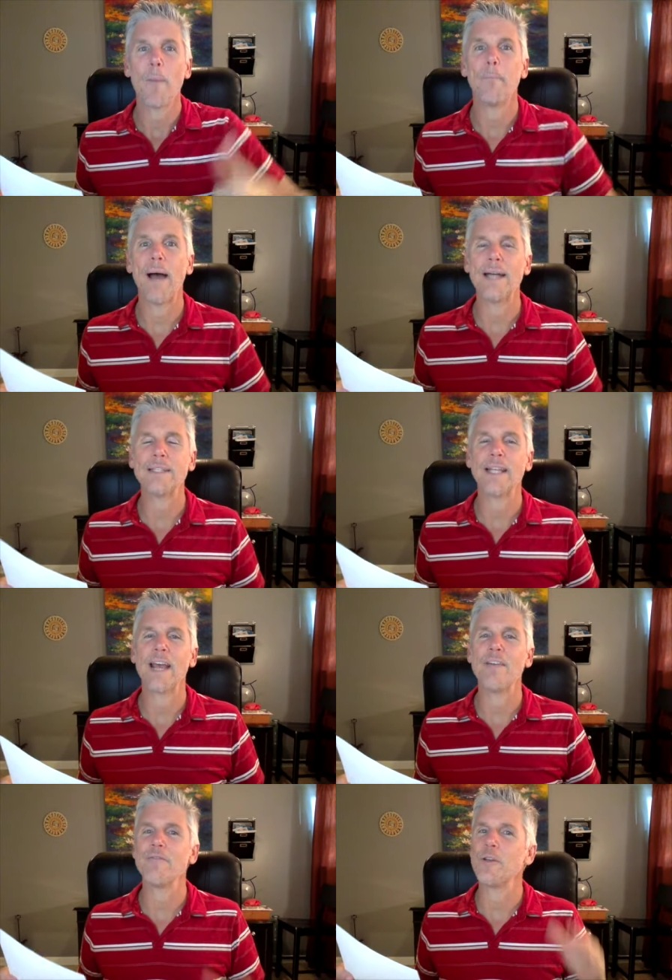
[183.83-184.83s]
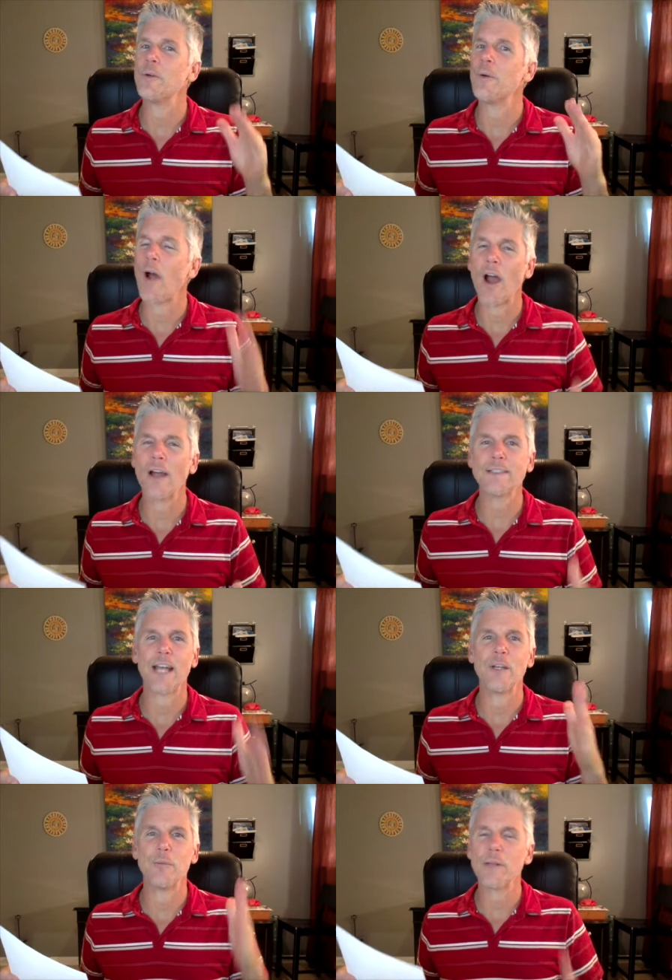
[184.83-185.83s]
But if you aren't
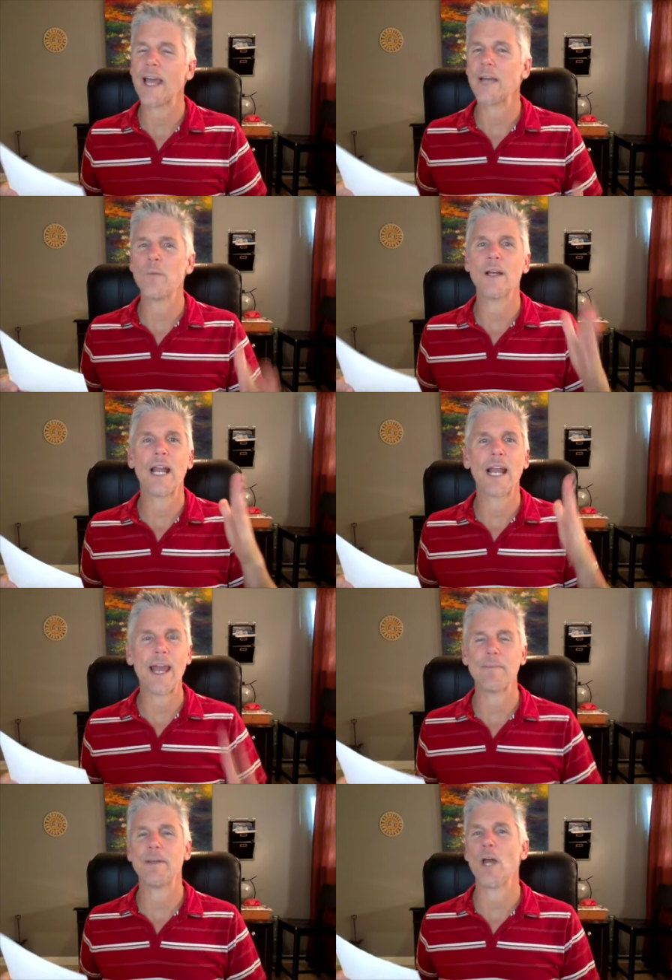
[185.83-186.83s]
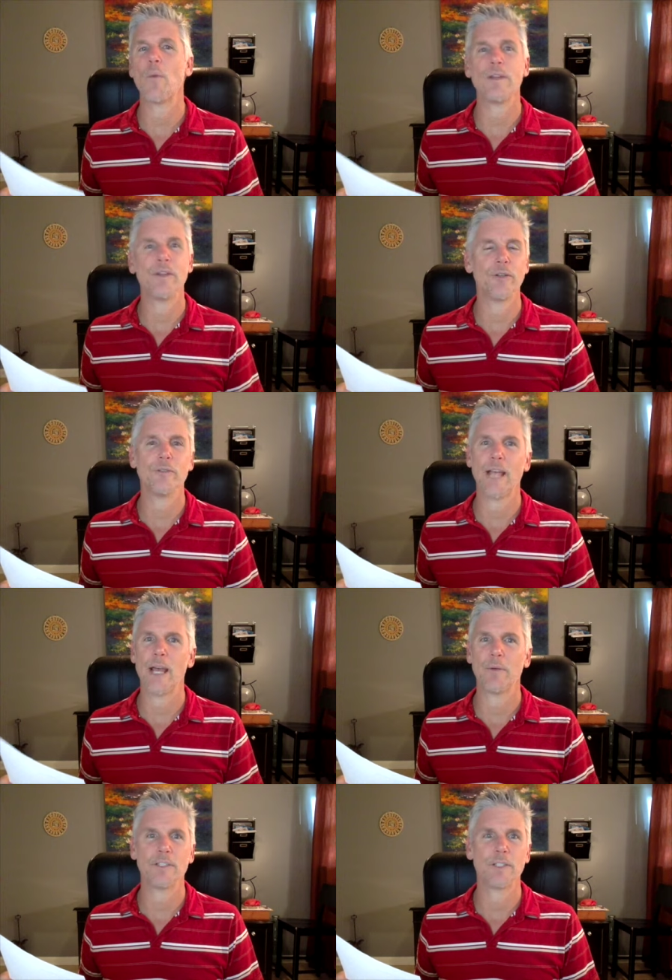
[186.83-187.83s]
and you plan one, let me know when you do
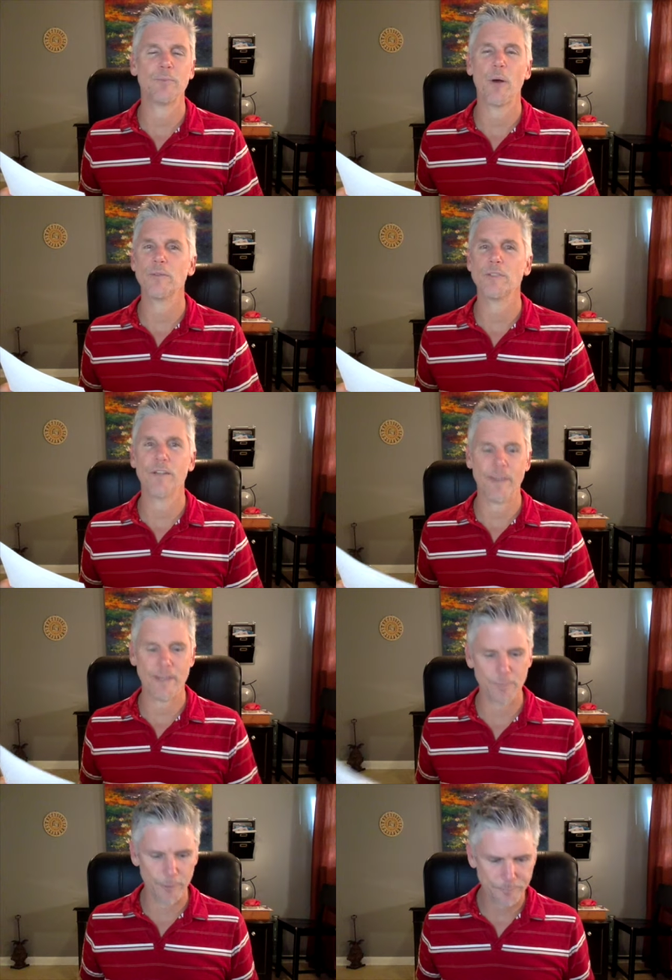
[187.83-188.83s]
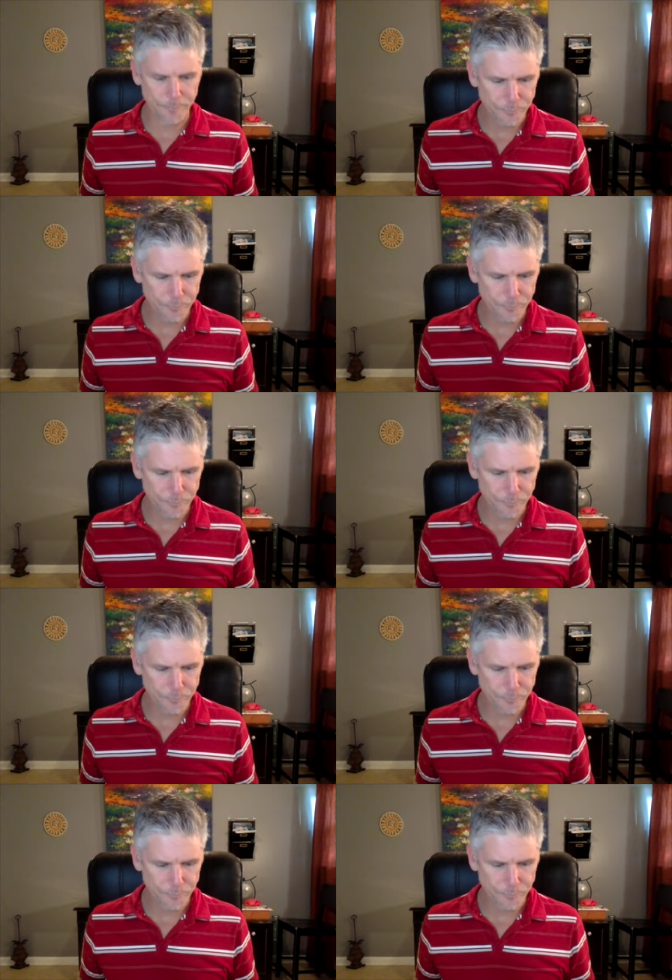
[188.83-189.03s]
take one. Just post on Facebook.